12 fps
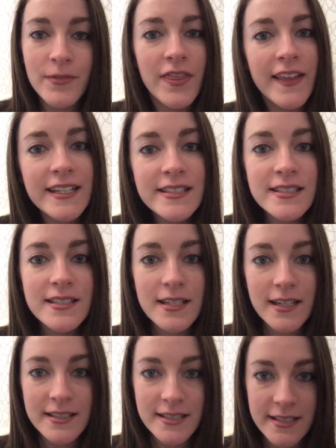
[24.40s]
things to
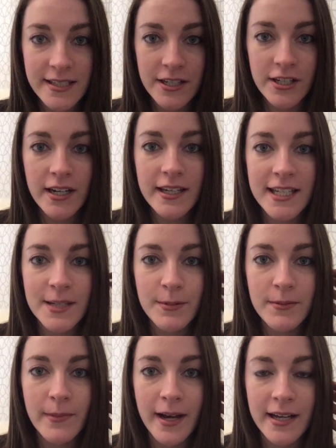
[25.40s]
consider and keep
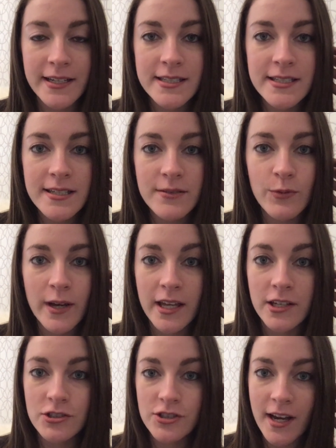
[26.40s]
in mind when
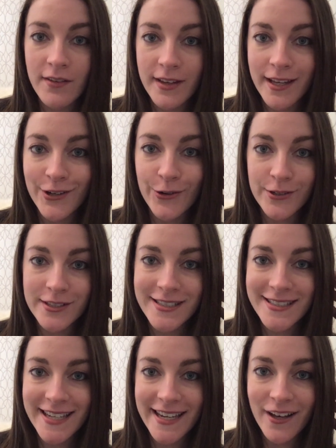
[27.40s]
you're traveling in order to
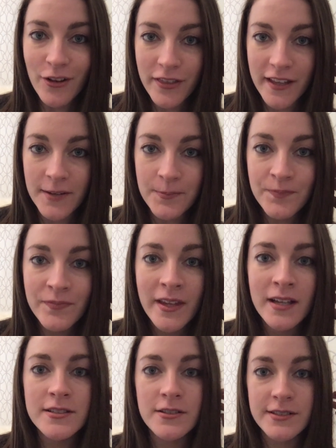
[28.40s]
stay healthy.
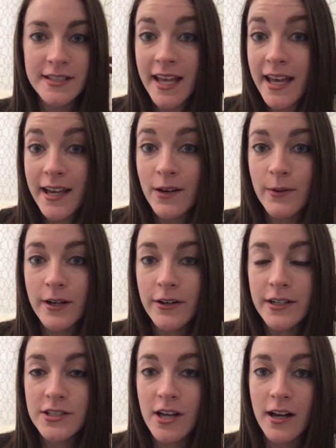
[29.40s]
So today we're going
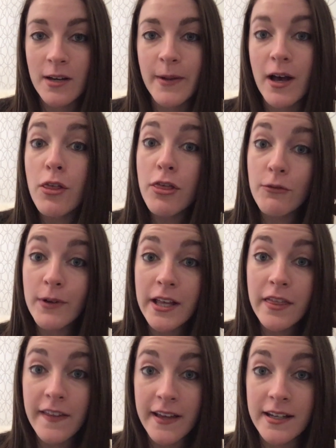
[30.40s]
to talk about
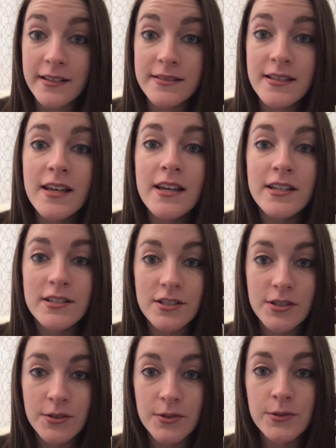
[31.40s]
3 things
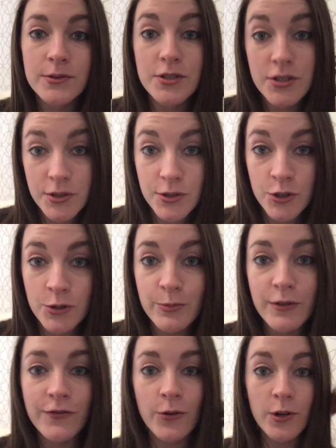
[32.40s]
to do
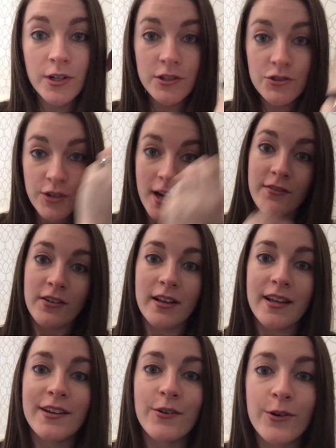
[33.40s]
before you travel
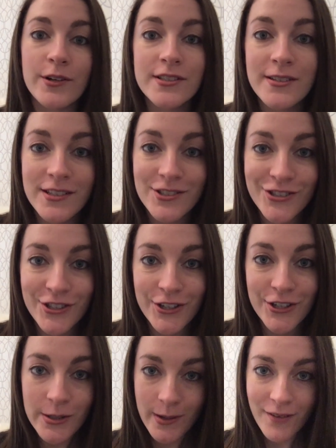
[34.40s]
in order to ensure
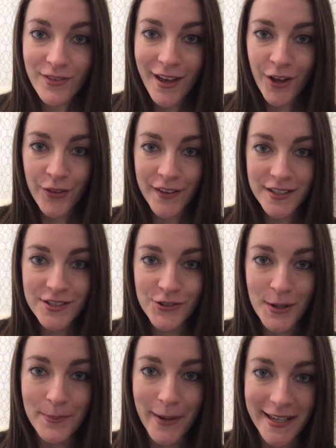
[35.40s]
you have the healthiest
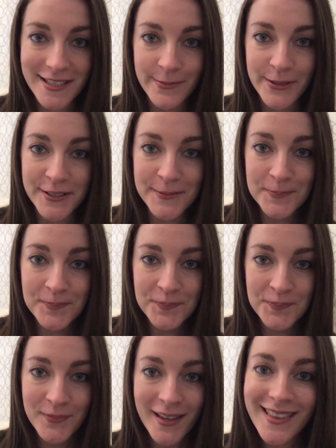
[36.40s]
trip possible.
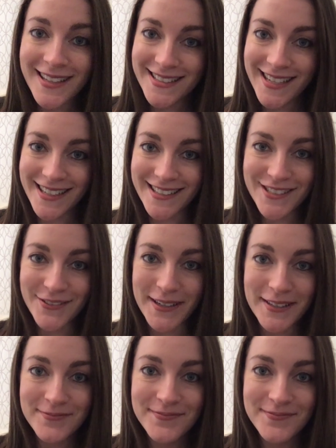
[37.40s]
Let's get into it.